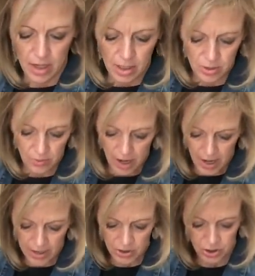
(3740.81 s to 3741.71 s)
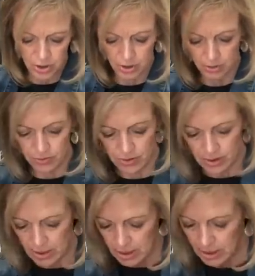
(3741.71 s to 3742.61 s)
So I chose,
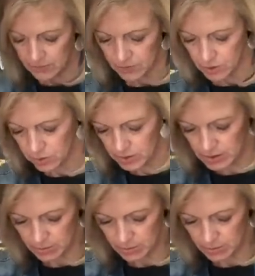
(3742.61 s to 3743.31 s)
if you notice,